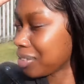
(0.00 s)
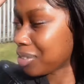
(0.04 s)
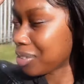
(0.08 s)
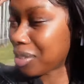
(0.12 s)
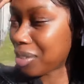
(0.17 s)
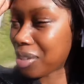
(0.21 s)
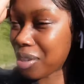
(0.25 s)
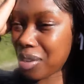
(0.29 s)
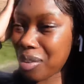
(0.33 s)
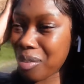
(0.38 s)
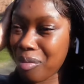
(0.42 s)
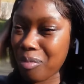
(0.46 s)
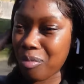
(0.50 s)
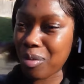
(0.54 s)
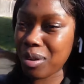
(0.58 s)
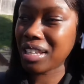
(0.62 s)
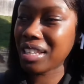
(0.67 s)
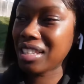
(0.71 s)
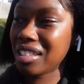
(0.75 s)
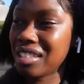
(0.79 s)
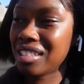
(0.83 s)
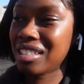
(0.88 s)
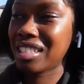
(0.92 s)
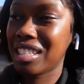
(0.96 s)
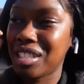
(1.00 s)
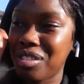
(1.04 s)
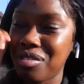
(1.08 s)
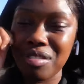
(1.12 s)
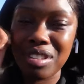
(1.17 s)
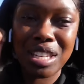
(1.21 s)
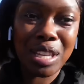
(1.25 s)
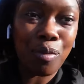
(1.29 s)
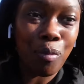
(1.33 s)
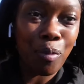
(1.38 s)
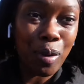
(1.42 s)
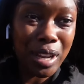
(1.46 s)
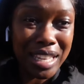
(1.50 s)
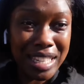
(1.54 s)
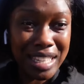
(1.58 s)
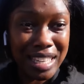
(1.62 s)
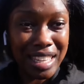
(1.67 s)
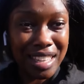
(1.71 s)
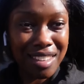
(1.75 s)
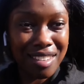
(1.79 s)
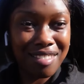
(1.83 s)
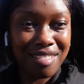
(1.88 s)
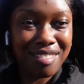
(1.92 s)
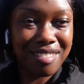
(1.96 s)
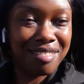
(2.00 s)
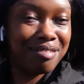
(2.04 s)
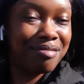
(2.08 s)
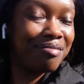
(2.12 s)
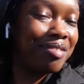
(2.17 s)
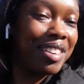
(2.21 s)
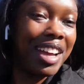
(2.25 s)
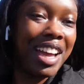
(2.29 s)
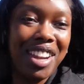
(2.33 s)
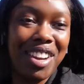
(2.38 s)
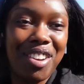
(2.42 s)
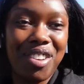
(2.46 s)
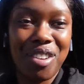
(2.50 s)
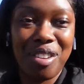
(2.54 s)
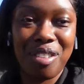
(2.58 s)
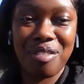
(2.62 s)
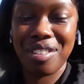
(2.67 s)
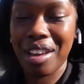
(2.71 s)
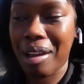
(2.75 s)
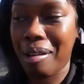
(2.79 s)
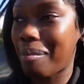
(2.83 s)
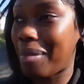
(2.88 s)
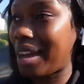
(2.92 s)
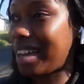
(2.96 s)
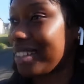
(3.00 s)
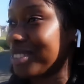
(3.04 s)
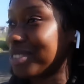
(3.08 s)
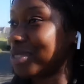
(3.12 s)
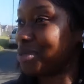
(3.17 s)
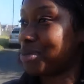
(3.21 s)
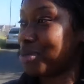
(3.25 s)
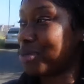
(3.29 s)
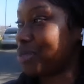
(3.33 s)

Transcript: although the wind is really winding. I don't know if that banged or